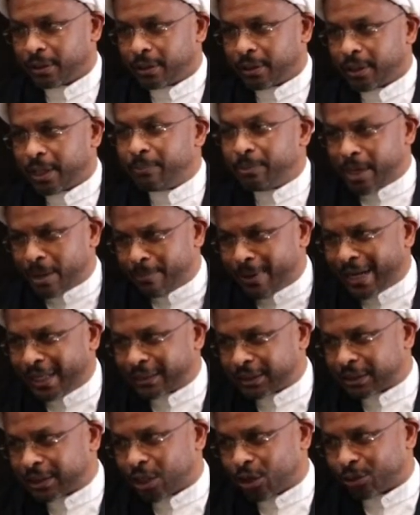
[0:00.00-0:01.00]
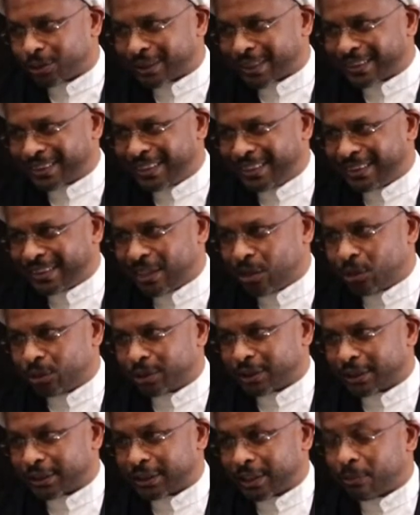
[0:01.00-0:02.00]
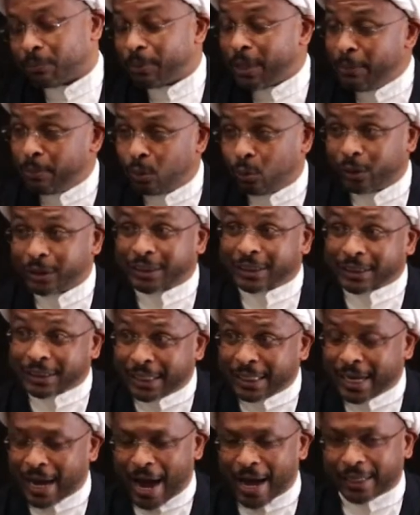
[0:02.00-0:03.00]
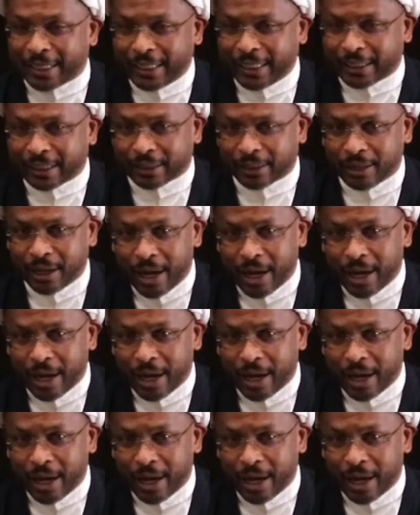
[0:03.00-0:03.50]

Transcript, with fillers: Ibn Abbas tells us, he tells us that people would see Ali